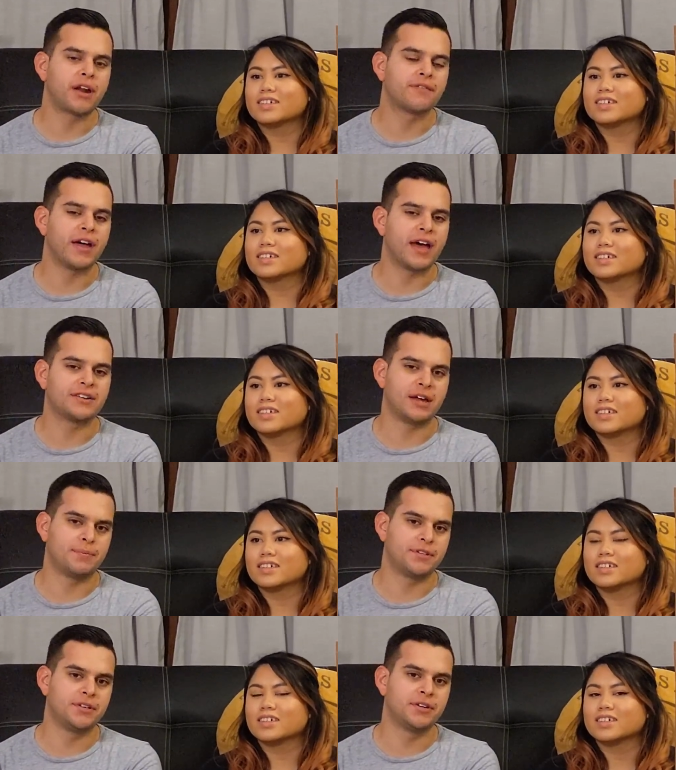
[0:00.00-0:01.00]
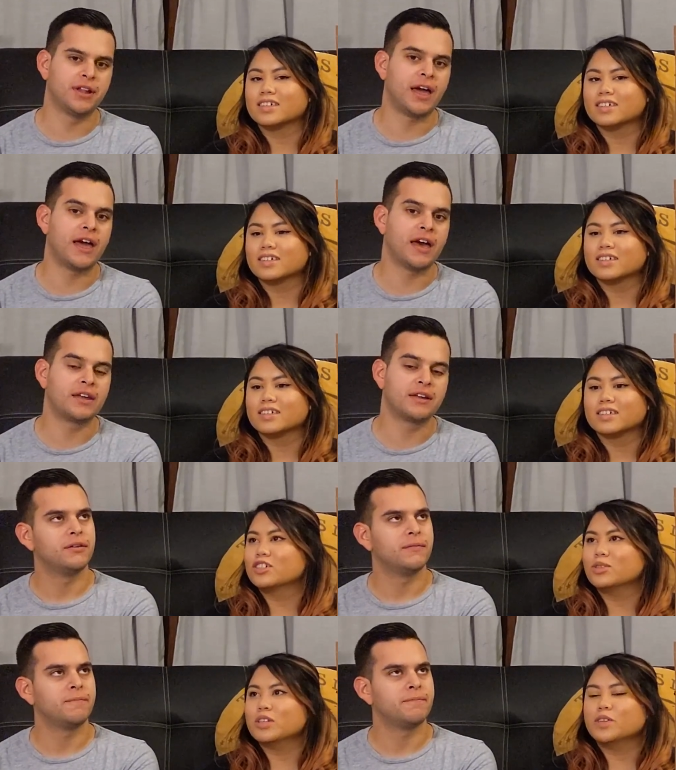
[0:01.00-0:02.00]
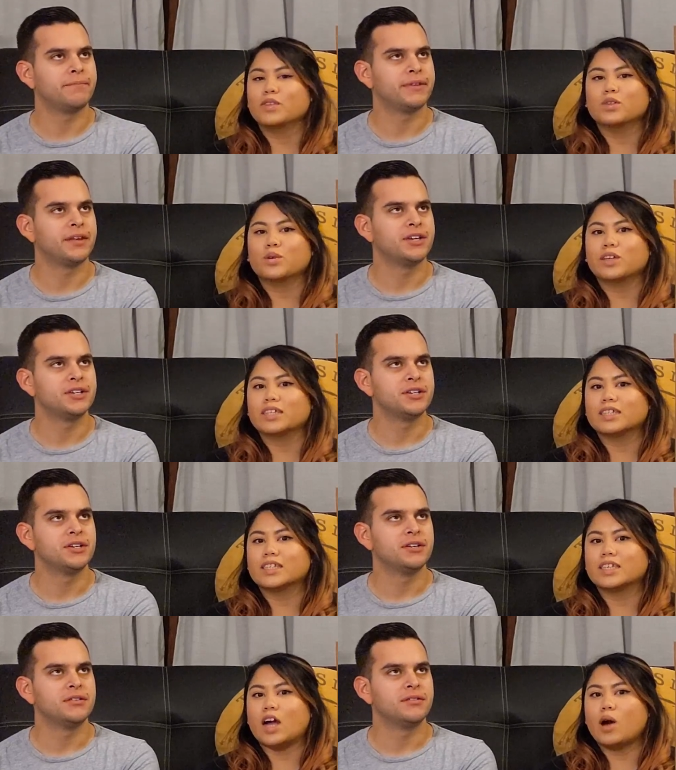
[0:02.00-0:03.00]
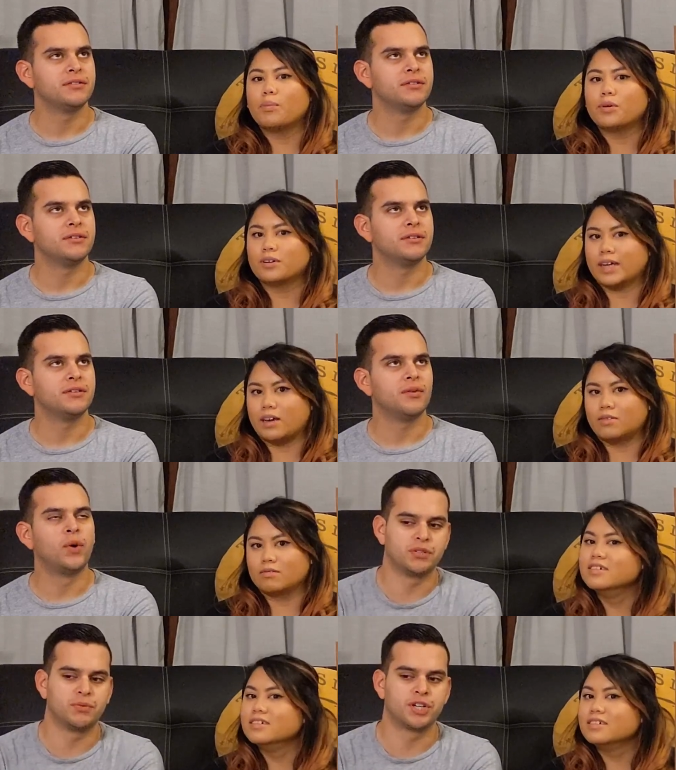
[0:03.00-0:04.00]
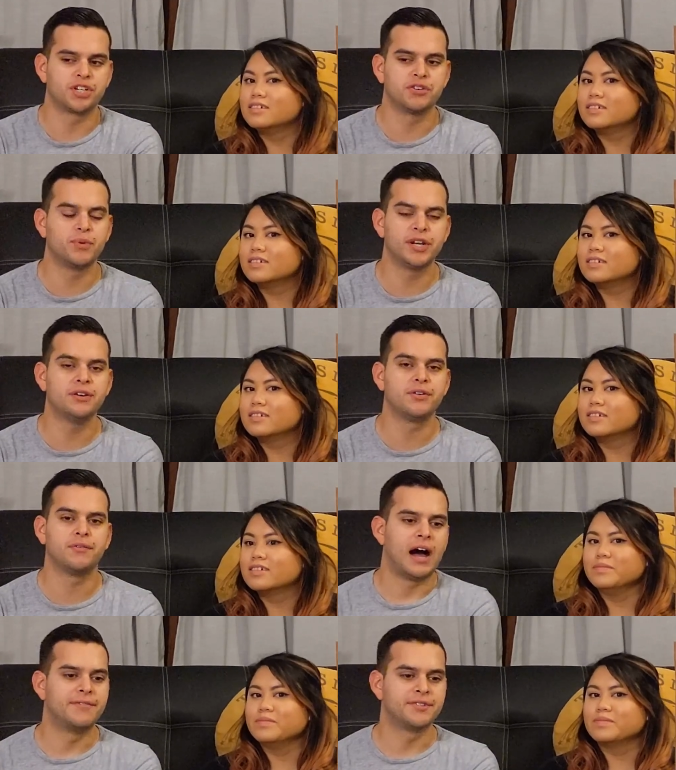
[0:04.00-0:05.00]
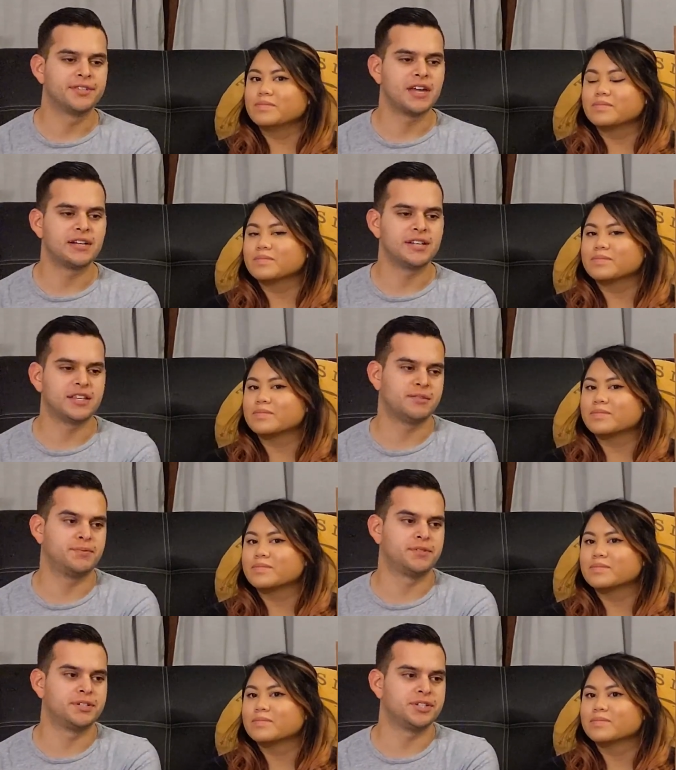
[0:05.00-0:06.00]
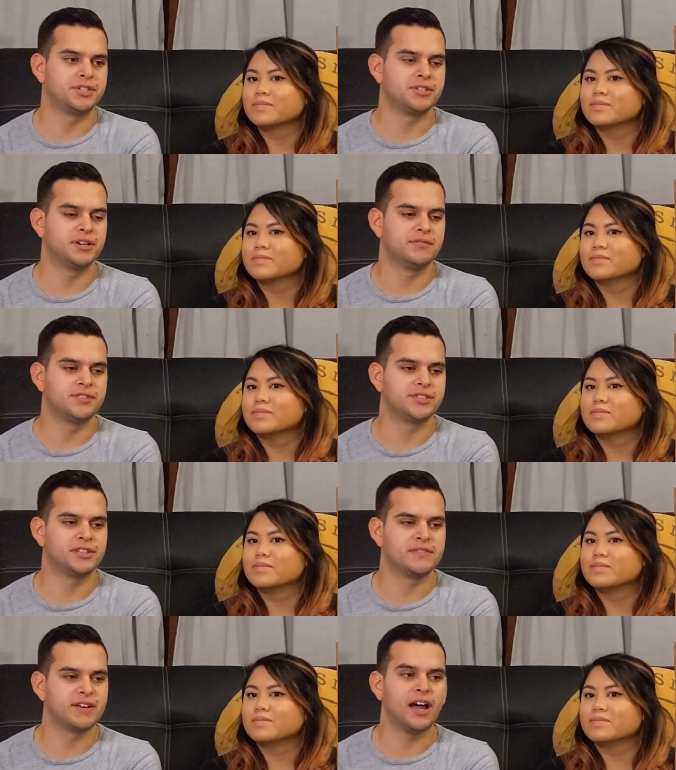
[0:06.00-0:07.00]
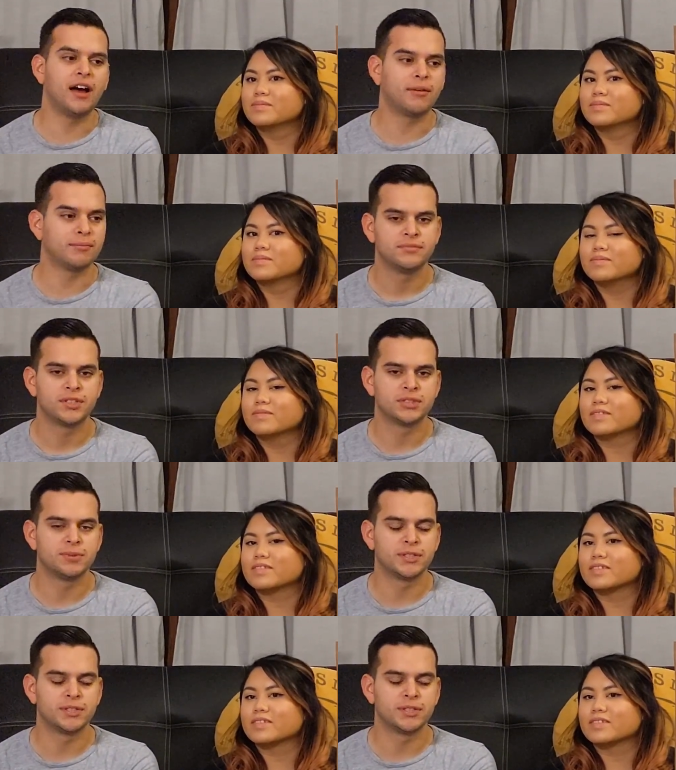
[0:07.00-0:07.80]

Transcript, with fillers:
Speaker 1: out of a hat type of deal and... Should
Speaker 2: you leave the toilet seat up or down?
Speaker 1: What What should we do? Obviously, I take the position of just leave it up. What's